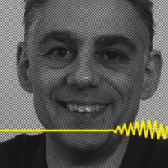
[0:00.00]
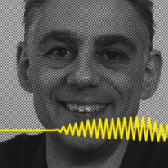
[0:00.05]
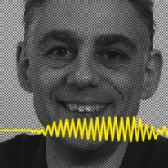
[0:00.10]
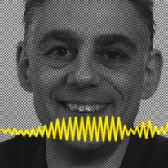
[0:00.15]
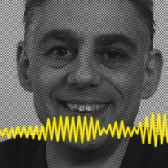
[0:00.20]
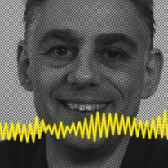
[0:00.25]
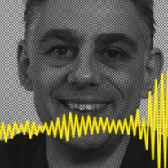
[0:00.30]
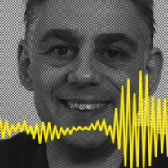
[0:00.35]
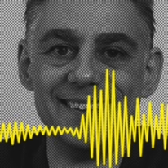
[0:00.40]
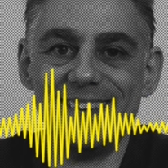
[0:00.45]

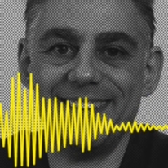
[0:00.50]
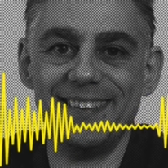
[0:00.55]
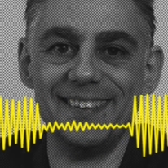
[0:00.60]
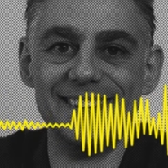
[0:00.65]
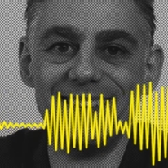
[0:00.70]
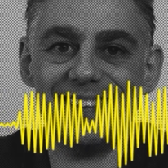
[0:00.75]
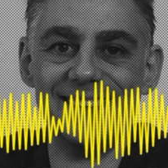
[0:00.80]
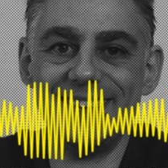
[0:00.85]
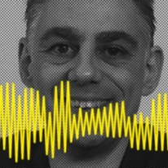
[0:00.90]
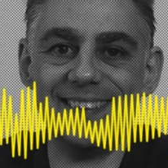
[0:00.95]
to read
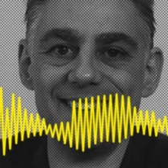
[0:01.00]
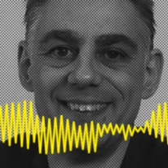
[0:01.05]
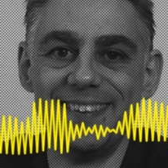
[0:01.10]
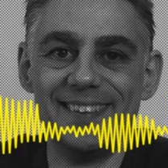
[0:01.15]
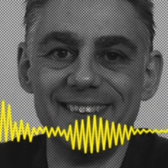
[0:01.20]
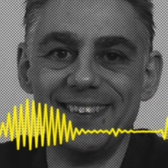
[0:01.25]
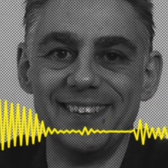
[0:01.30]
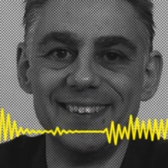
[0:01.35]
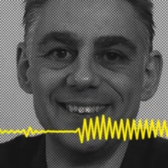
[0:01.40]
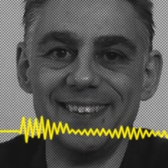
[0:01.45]
through our
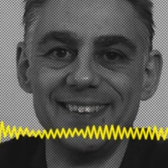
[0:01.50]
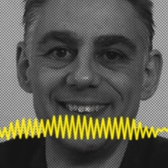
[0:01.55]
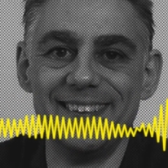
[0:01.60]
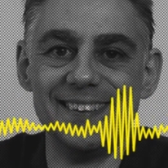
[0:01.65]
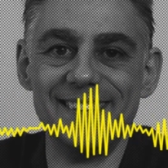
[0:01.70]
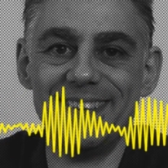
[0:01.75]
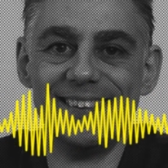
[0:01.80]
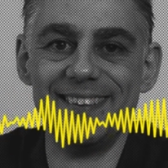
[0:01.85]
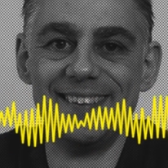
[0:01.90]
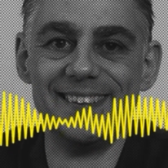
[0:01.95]
rulebook and then
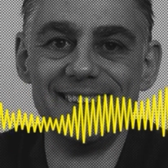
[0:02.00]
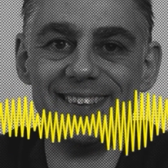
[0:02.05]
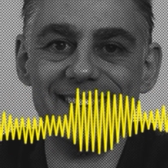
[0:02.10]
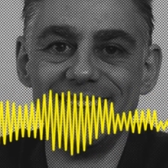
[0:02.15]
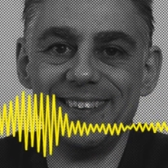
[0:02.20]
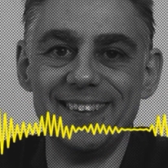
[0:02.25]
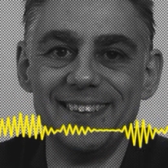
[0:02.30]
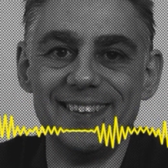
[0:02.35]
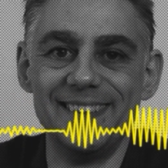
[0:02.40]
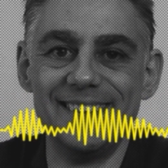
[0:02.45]
give us your
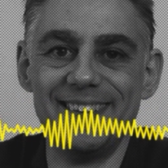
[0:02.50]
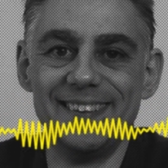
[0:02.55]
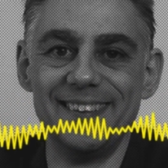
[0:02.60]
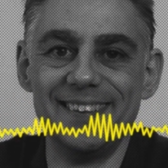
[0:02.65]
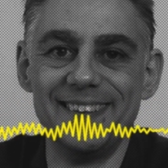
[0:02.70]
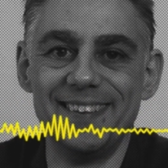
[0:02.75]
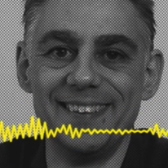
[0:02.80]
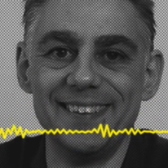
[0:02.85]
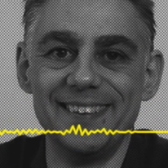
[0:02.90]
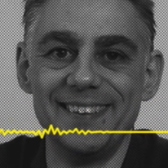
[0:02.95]
honest
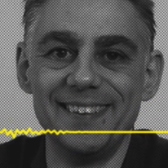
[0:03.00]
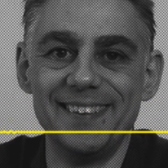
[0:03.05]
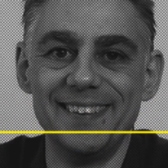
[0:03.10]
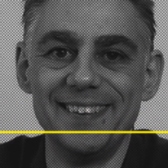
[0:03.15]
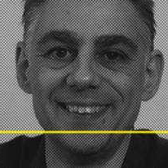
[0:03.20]
evaluation.